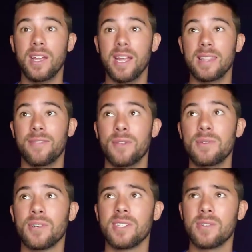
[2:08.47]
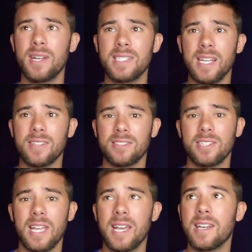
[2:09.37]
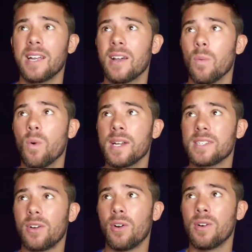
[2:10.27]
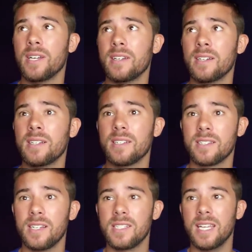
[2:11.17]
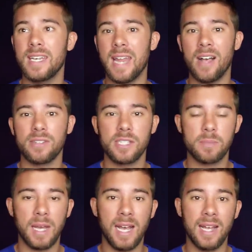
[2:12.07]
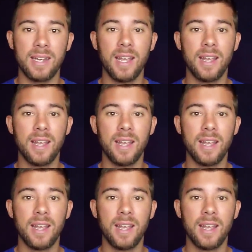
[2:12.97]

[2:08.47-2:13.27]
in the future, let's go ahead and take a look at what it's already done and discuss the analysis behind